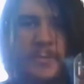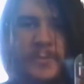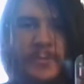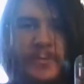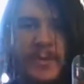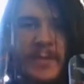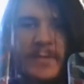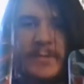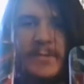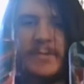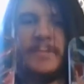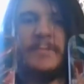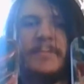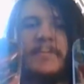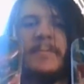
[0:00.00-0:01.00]

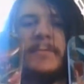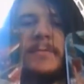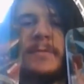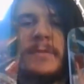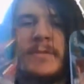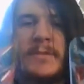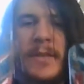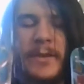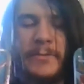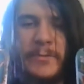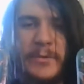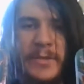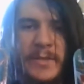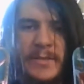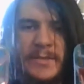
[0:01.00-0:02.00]
Yugi's
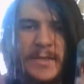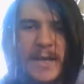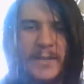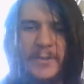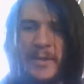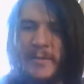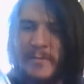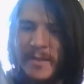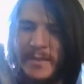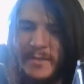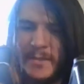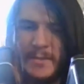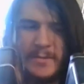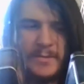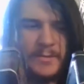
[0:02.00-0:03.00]
Cypher tins. I love these
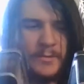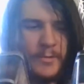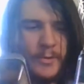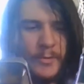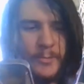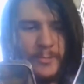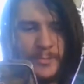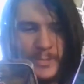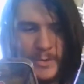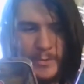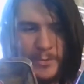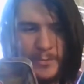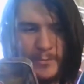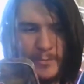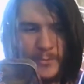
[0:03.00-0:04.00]
tins. They're
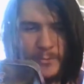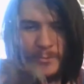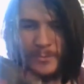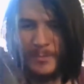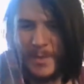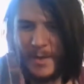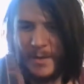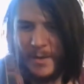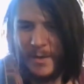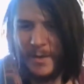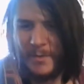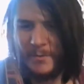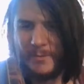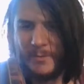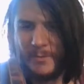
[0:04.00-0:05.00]
beautiful. My
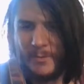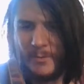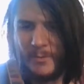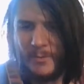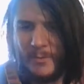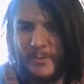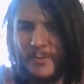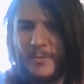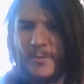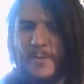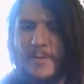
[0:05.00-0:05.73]
God. Oh,